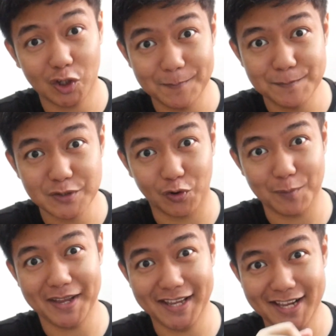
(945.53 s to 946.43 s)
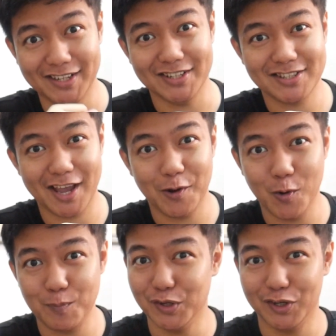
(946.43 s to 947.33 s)
terms for beginners. I
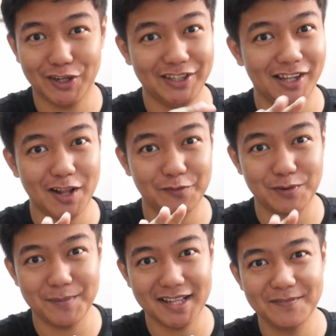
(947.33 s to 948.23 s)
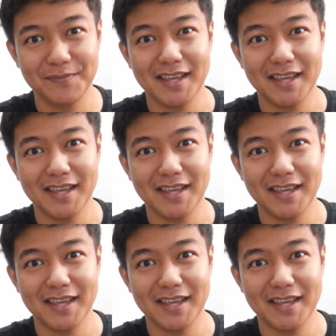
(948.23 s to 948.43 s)
hope you learned a lot from it.